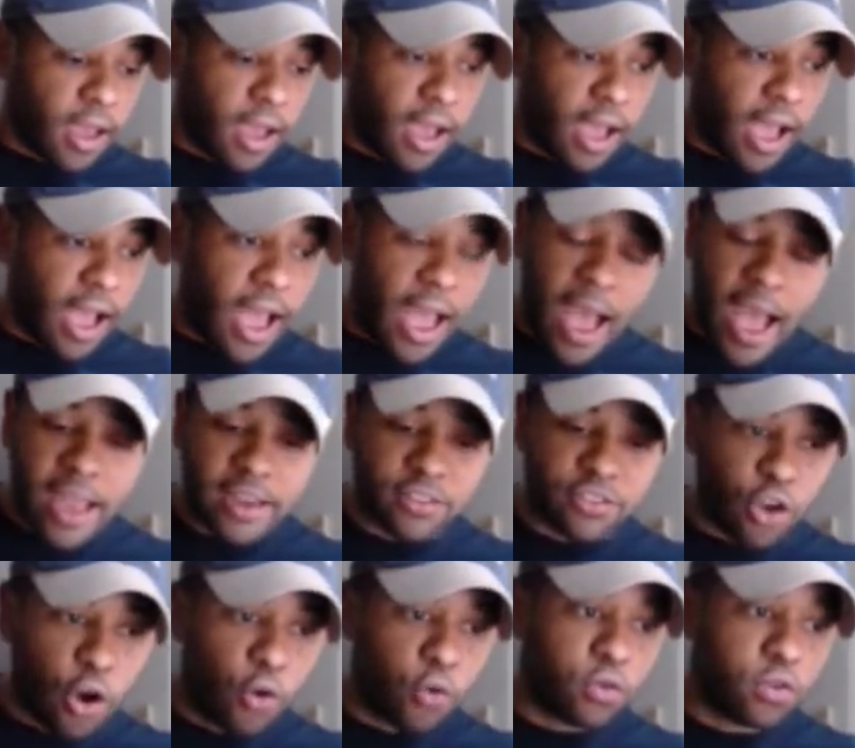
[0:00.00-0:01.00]
I
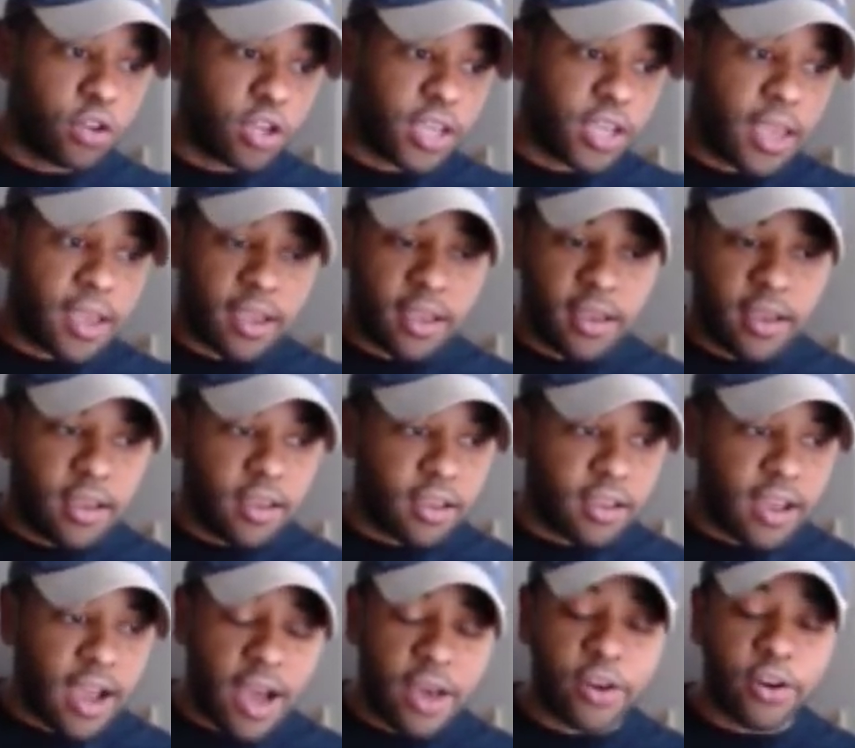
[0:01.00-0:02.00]
don't look at
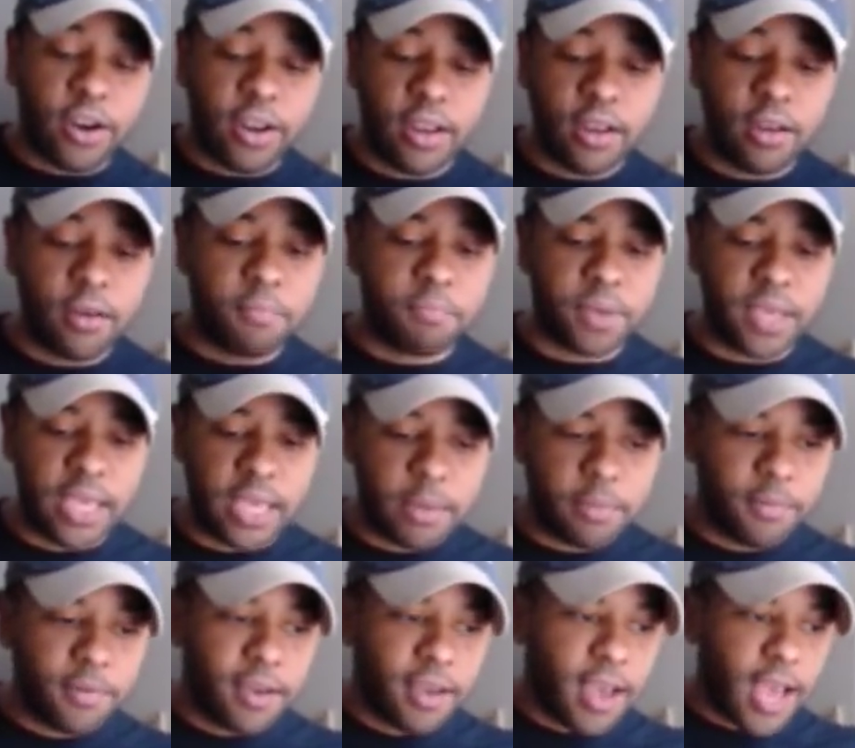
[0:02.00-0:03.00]
Conor and
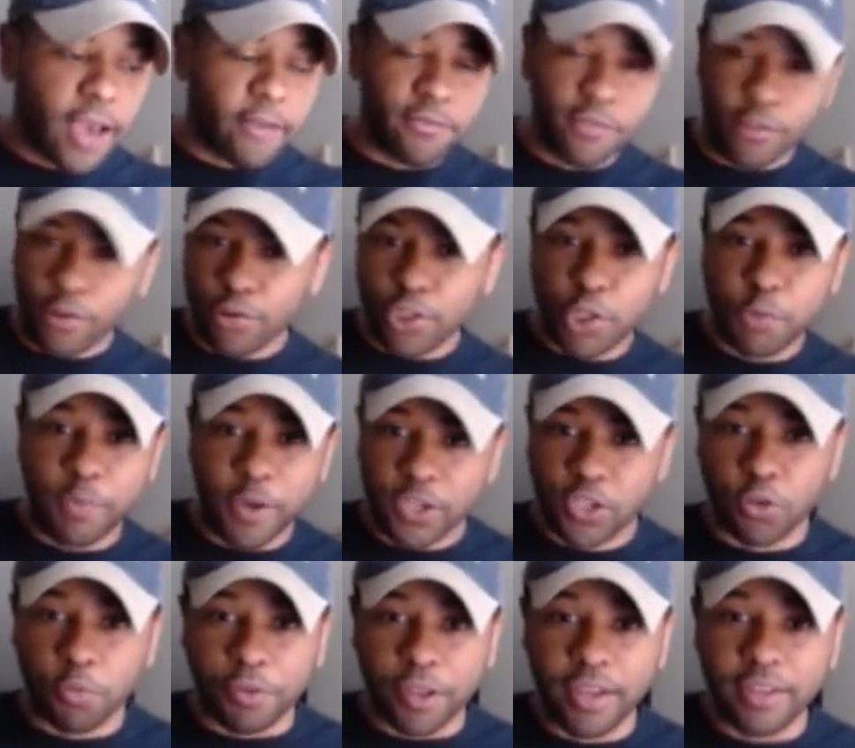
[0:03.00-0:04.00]
Khabib have no
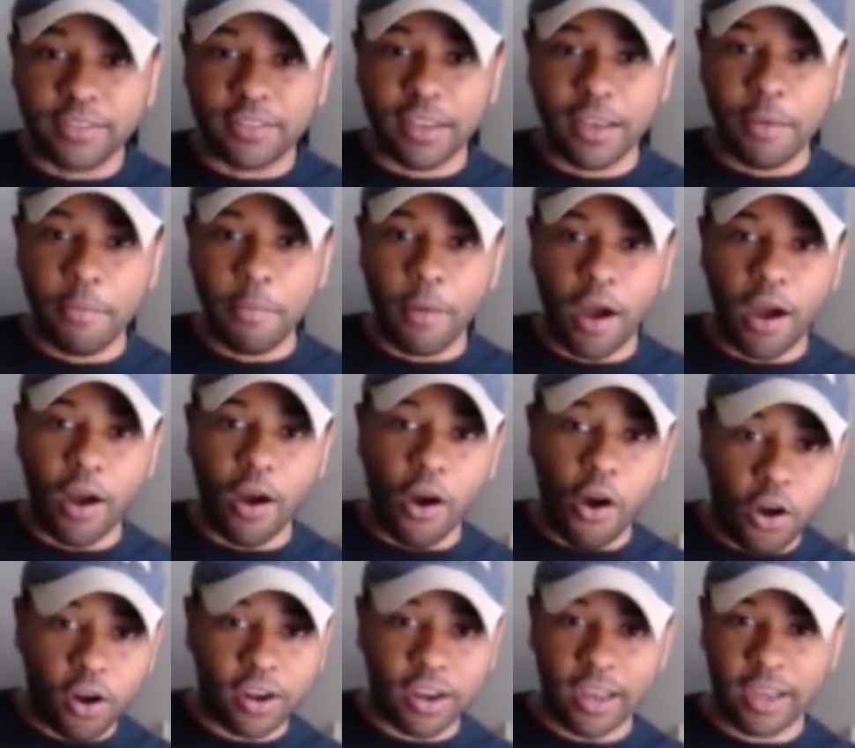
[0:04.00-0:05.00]
special place in my
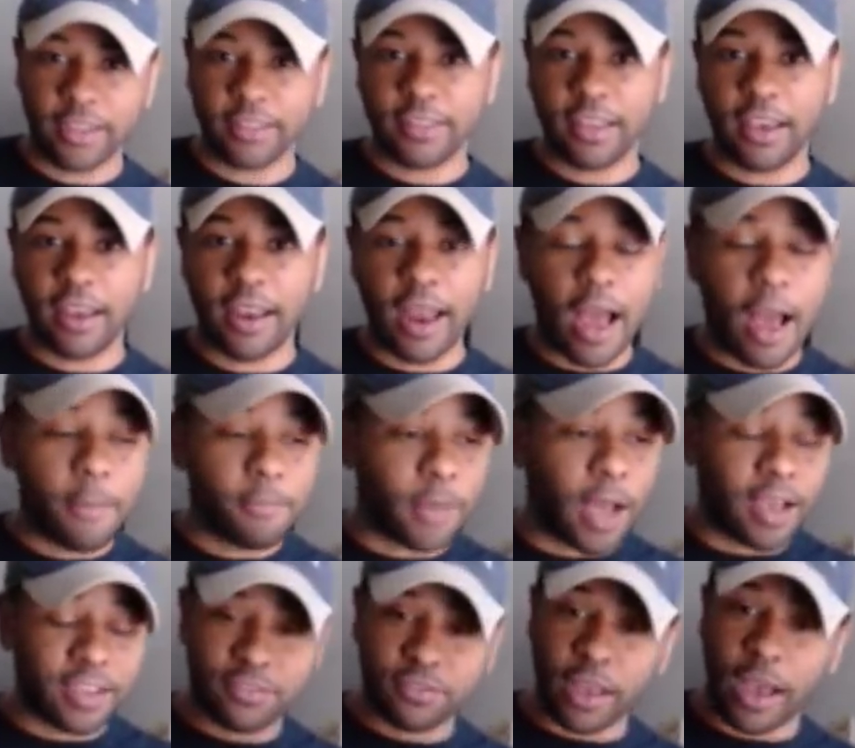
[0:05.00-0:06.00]
heart like that.
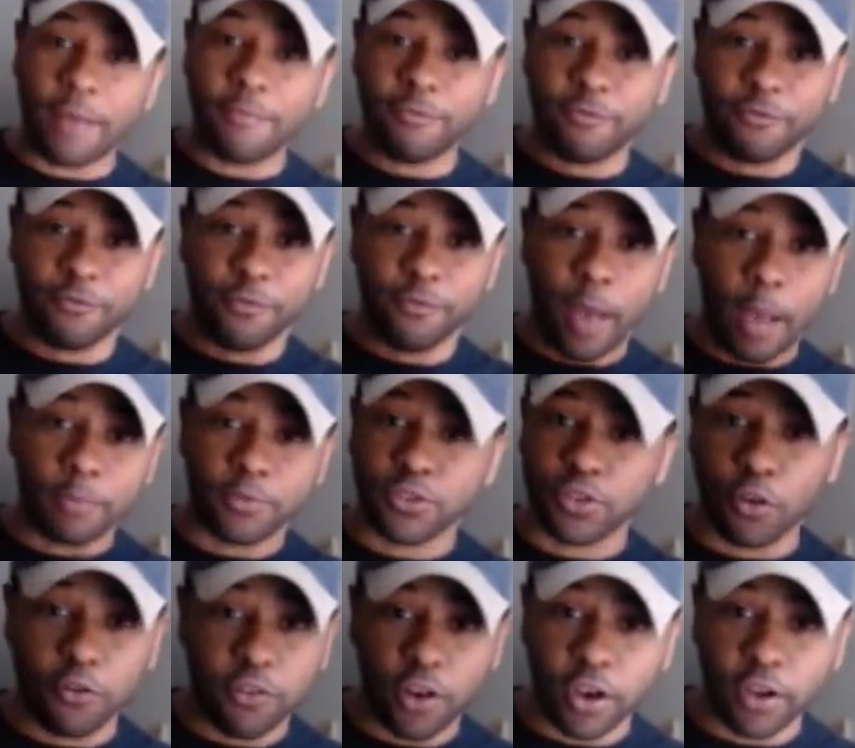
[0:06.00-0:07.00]
I'm
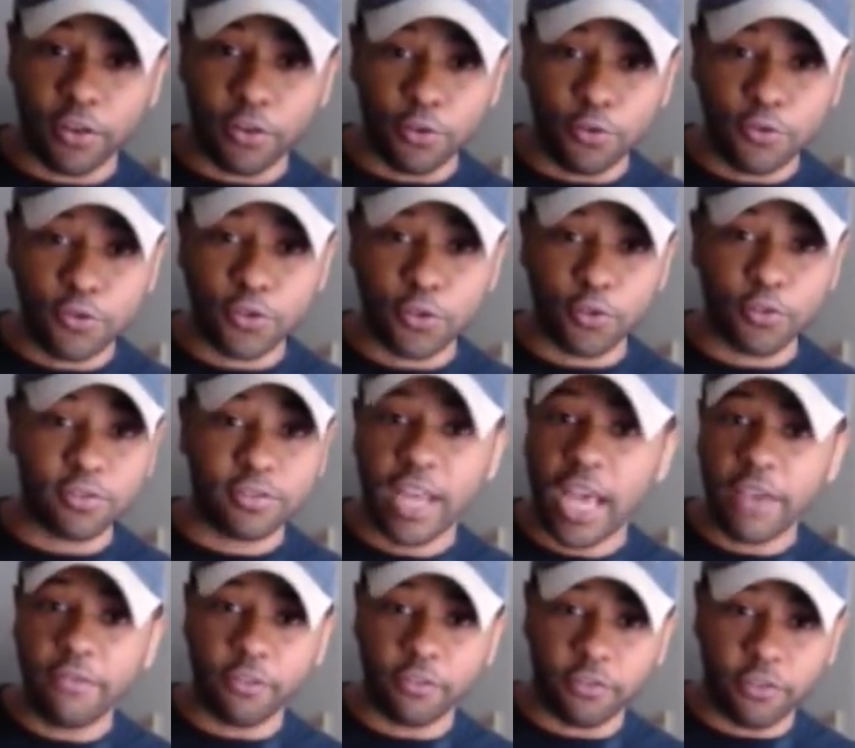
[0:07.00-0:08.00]
so fucking neutral, it's not
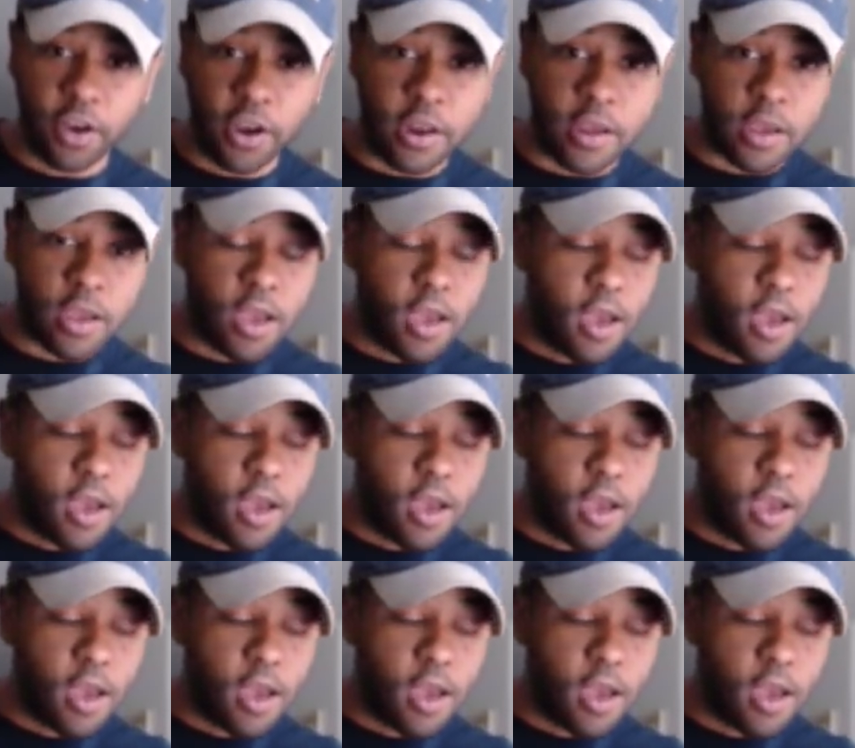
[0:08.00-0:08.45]
even funny.